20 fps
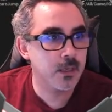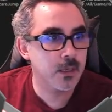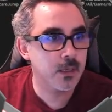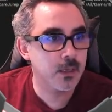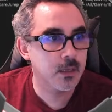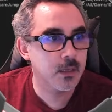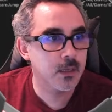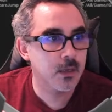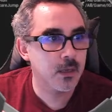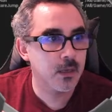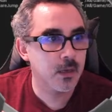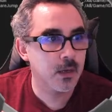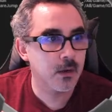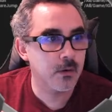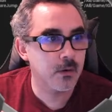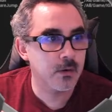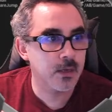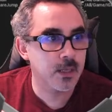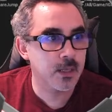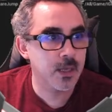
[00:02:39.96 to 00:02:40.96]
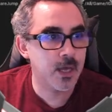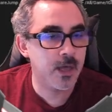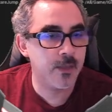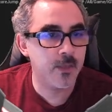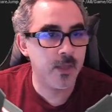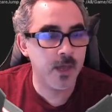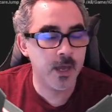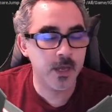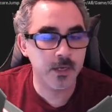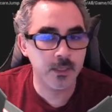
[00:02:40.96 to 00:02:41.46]
or add an
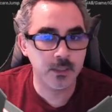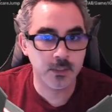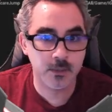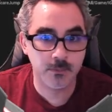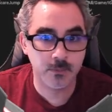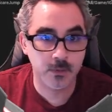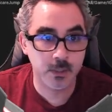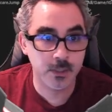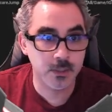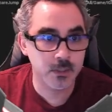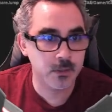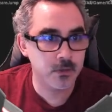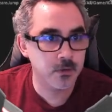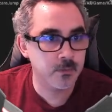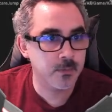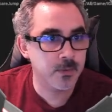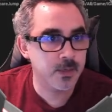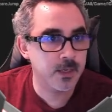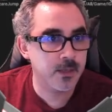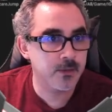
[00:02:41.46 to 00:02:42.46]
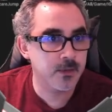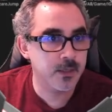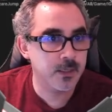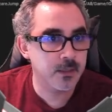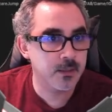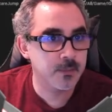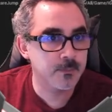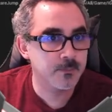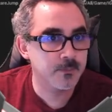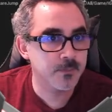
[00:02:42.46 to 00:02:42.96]
interpolation loop at the end.
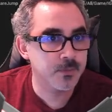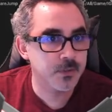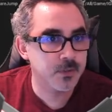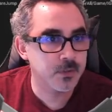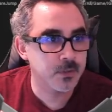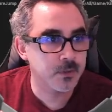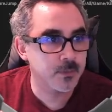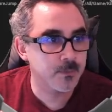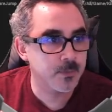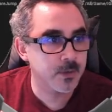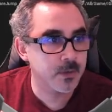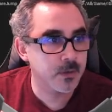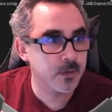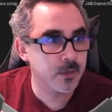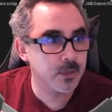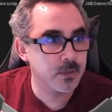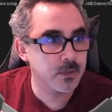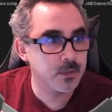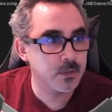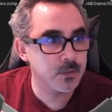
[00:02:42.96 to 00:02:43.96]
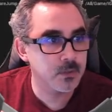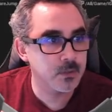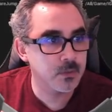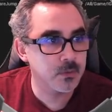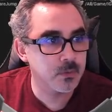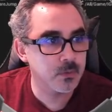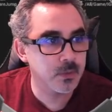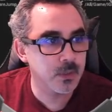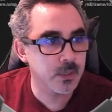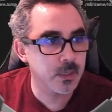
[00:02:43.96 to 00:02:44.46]
So I'm gonna do
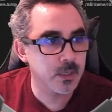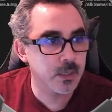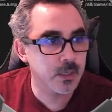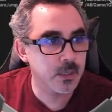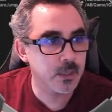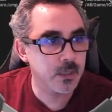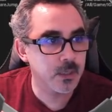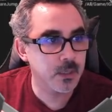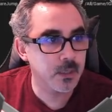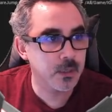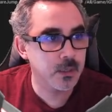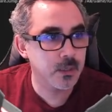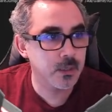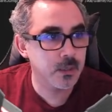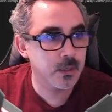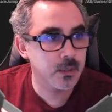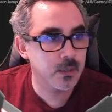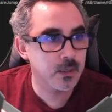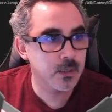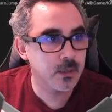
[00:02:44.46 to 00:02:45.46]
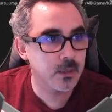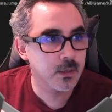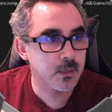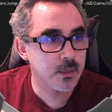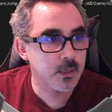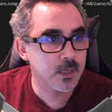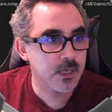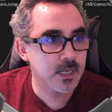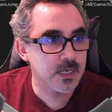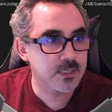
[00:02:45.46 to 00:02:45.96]
a
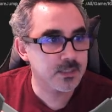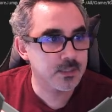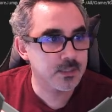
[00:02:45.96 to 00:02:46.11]
asset,